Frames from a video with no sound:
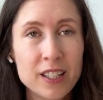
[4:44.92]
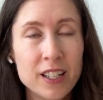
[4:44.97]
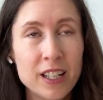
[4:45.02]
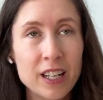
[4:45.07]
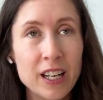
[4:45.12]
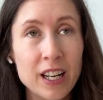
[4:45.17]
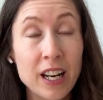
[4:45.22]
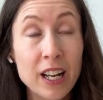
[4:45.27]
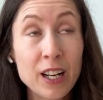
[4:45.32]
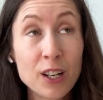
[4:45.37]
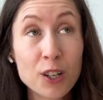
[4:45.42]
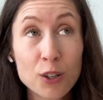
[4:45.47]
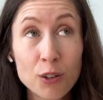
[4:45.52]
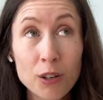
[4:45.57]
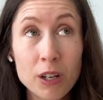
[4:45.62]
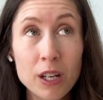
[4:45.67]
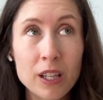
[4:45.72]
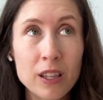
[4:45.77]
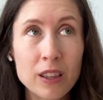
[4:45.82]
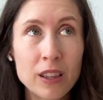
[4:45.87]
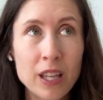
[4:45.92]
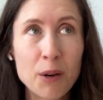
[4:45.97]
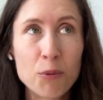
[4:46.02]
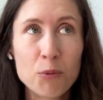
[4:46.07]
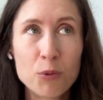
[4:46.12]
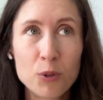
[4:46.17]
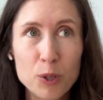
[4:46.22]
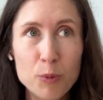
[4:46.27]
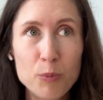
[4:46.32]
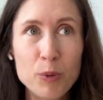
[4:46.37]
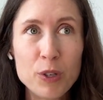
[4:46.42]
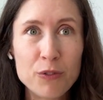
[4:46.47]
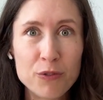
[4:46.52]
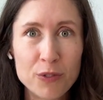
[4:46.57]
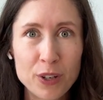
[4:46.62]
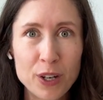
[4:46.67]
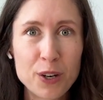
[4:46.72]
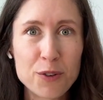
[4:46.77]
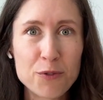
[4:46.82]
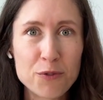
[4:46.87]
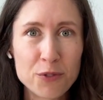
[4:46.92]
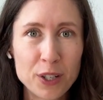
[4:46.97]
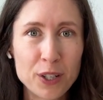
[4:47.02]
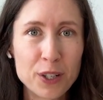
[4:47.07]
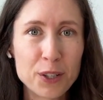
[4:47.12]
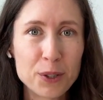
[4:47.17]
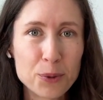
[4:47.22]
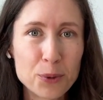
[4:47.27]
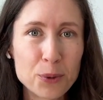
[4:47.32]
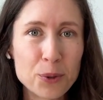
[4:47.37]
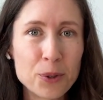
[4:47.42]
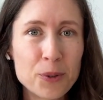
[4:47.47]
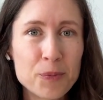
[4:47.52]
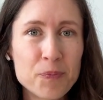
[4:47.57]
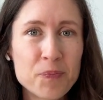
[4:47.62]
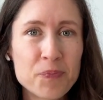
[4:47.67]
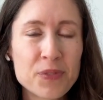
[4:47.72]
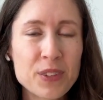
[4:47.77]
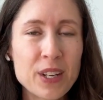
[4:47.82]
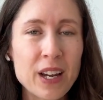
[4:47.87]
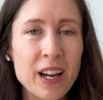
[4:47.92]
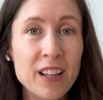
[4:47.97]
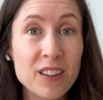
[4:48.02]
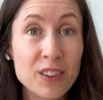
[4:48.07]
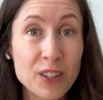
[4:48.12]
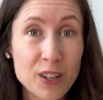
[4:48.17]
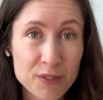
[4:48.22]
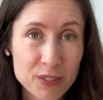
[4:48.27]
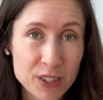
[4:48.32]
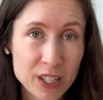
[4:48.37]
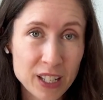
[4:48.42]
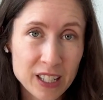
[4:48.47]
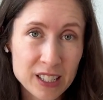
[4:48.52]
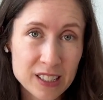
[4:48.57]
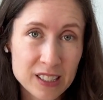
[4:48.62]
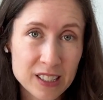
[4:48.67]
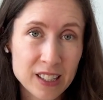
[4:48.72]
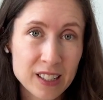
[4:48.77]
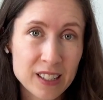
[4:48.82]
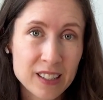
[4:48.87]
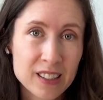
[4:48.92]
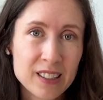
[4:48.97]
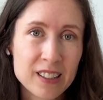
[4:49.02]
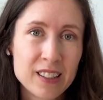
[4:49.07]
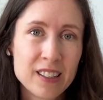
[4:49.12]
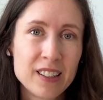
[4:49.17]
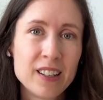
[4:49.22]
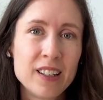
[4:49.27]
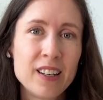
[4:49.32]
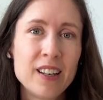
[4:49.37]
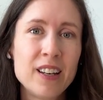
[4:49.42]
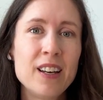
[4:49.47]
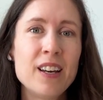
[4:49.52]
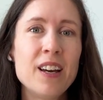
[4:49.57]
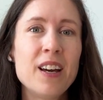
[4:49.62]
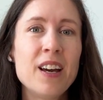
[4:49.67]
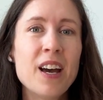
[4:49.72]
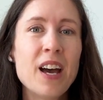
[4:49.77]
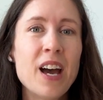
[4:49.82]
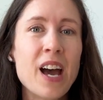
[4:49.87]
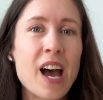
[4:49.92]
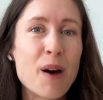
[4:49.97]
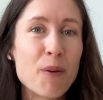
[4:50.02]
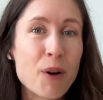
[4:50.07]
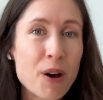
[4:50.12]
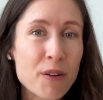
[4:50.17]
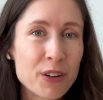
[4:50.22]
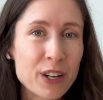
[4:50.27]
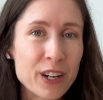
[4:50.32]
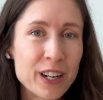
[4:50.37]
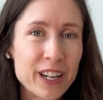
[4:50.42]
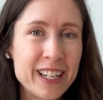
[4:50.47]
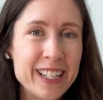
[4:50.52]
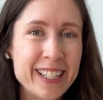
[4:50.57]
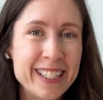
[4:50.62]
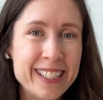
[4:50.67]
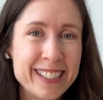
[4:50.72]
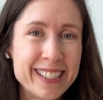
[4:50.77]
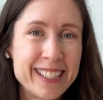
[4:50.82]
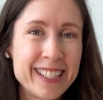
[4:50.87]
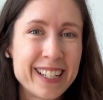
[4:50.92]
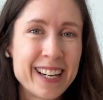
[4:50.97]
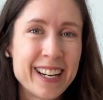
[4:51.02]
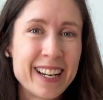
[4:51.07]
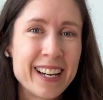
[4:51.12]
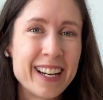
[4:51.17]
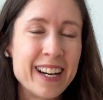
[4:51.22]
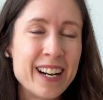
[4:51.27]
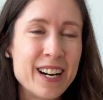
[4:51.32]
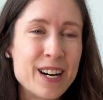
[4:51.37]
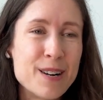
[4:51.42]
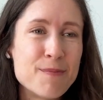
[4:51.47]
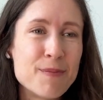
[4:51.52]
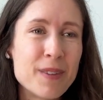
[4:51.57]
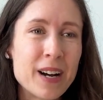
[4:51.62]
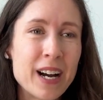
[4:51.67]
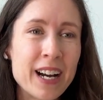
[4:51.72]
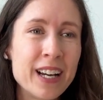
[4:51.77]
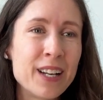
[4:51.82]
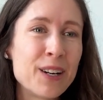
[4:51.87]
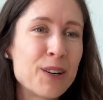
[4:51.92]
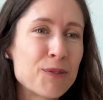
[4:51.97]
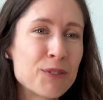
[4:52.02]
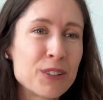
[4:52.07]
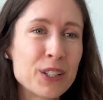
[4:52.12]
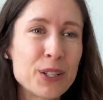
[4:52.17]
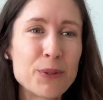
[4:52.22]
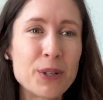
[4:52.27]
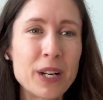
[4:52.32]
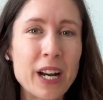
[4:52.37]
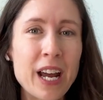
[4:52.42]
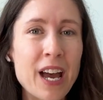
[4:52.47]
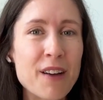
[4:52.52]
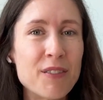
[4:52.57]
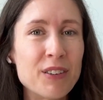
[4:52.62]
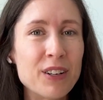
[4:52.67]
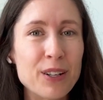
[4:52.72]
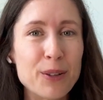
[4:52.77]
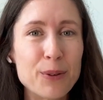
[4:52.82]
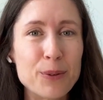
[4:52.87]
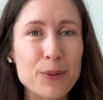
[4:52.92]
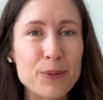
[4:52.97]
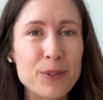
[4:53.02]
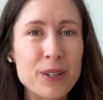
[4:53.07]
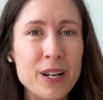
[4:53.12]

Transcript: And I agree, that would be very, very cool. I love that idea. However, I don't really want to have another